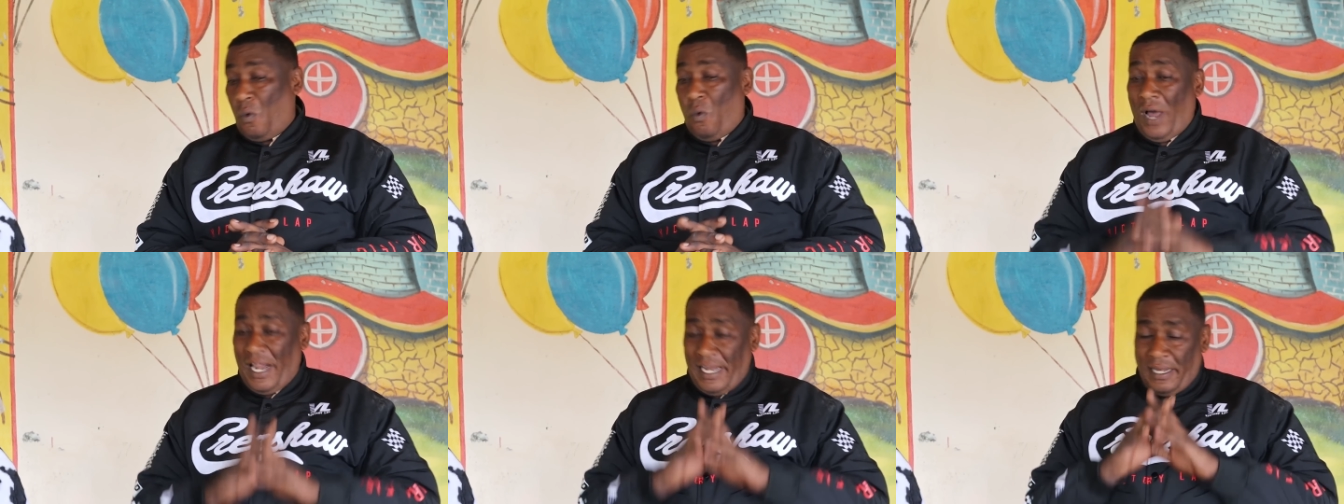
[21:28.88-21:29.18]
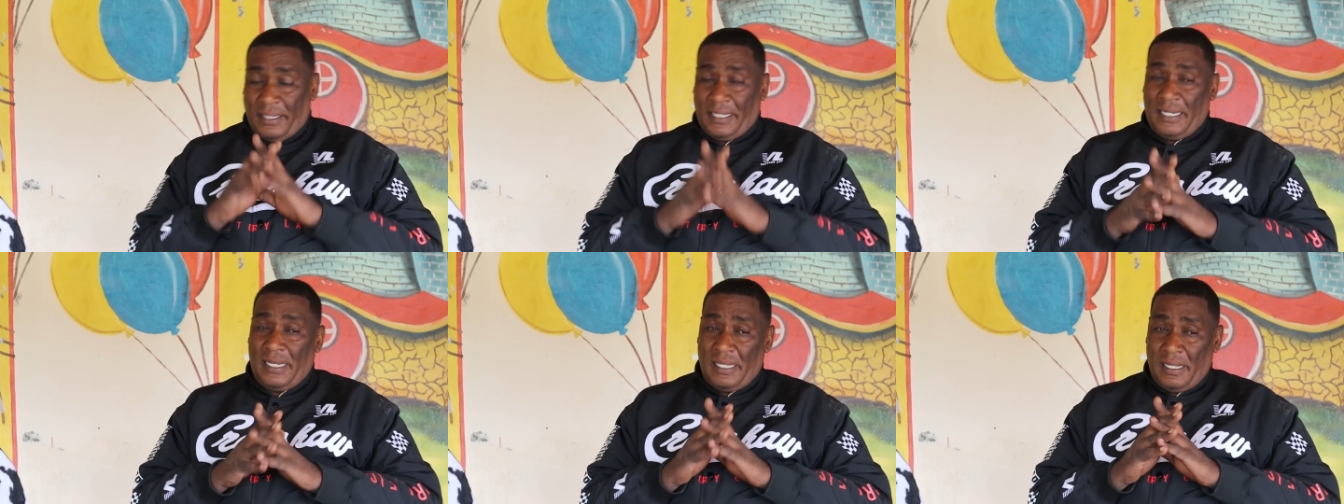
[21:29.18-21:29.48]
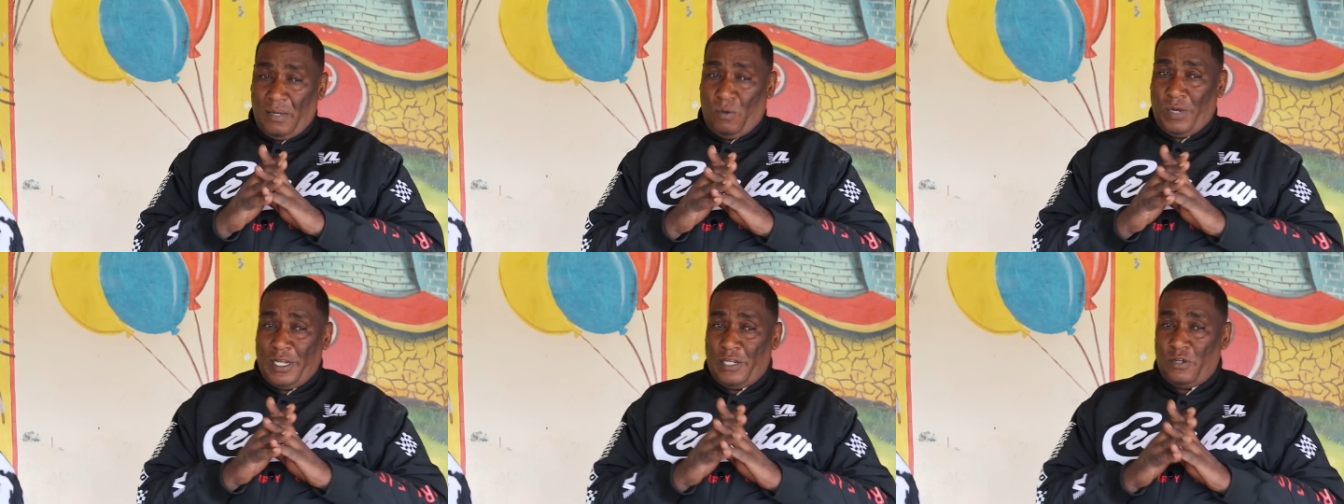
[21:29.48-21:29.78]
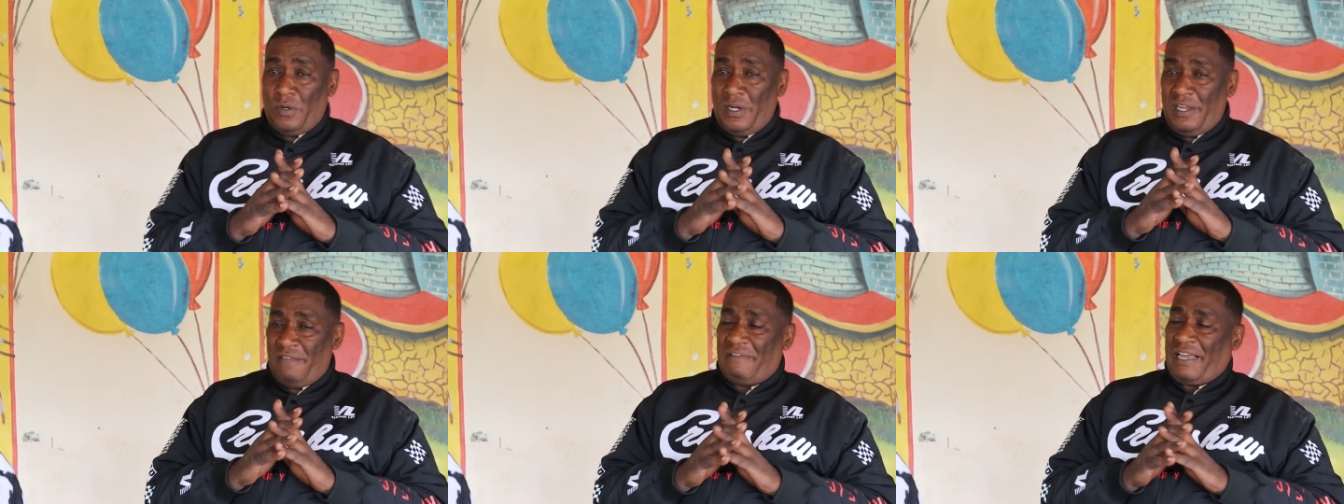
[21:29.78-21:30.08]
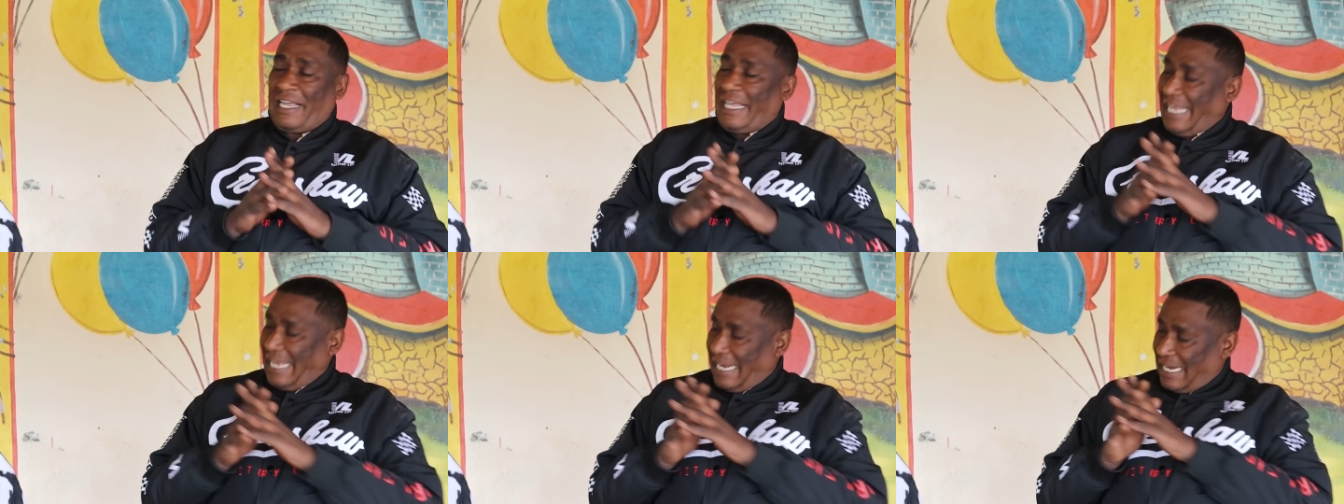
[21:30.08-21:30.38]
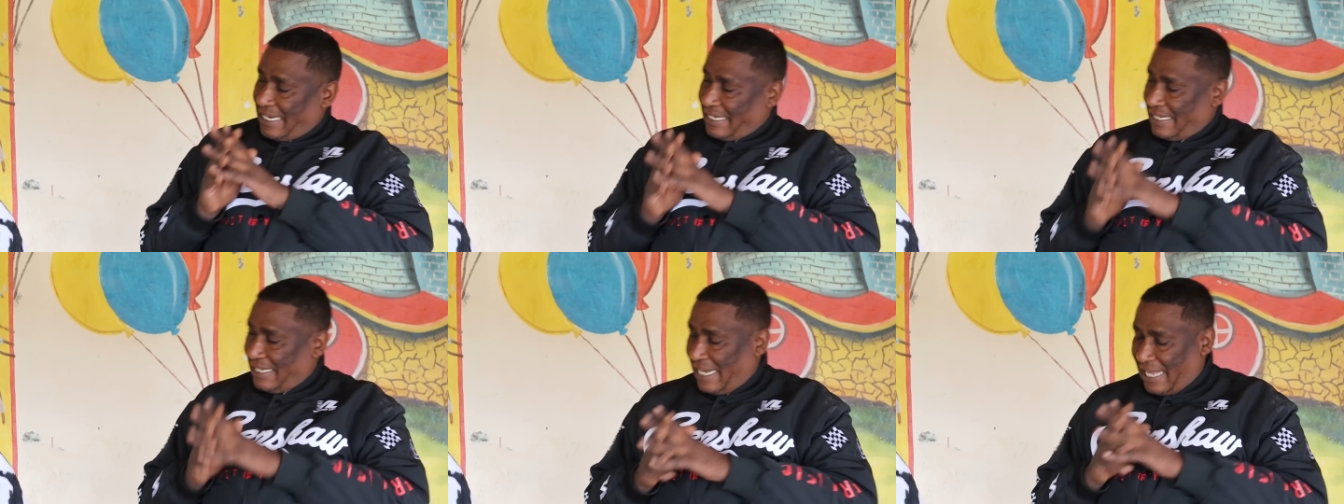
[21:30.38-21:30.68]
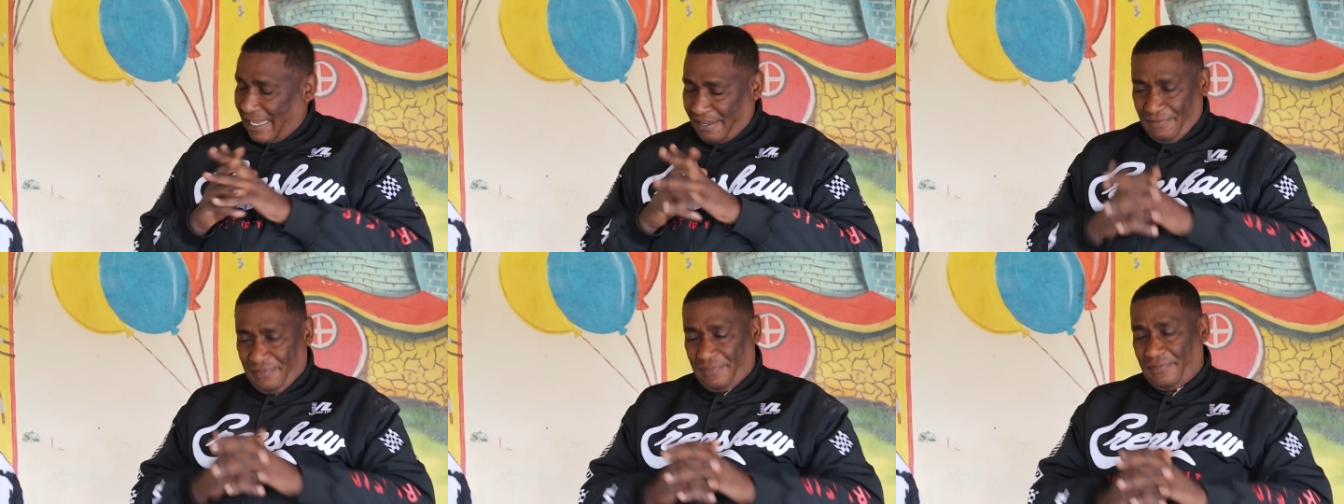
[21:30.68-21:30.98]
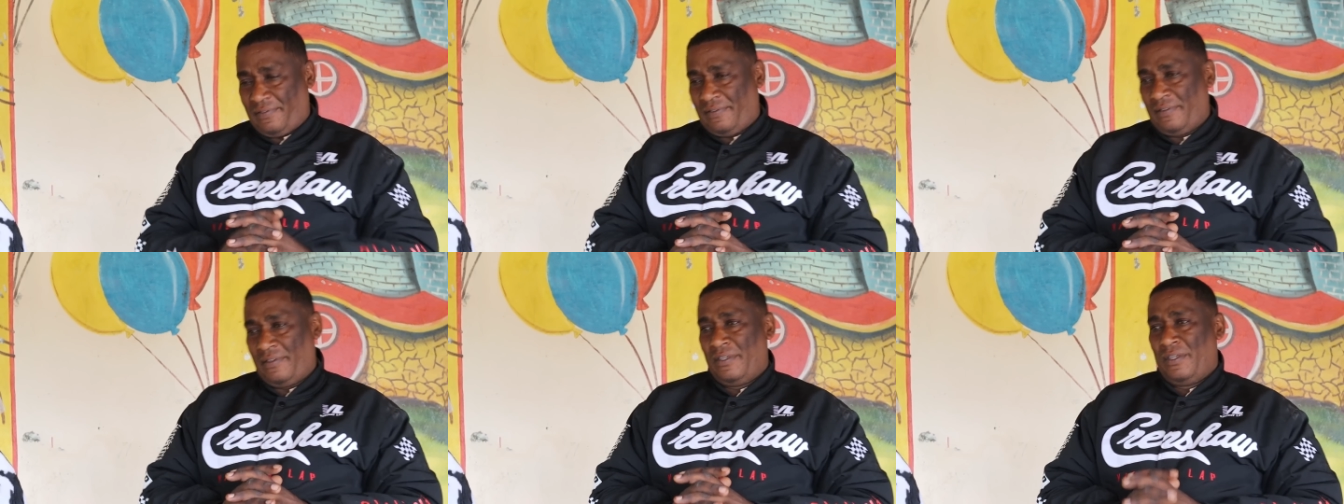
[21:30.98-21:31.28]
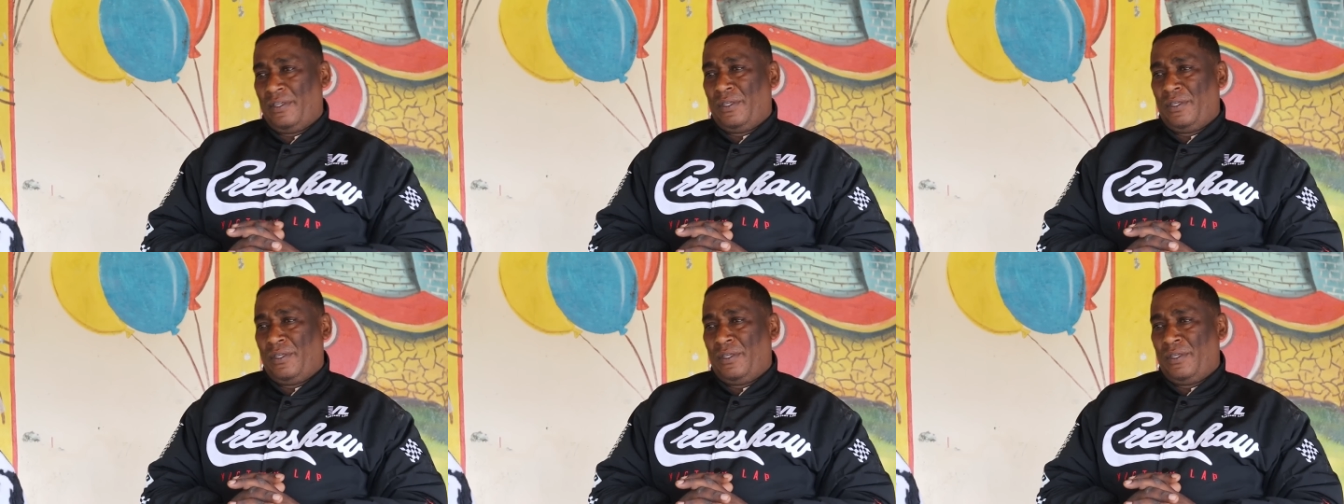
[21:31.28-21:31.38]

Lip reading: One thing, when you live a careless life,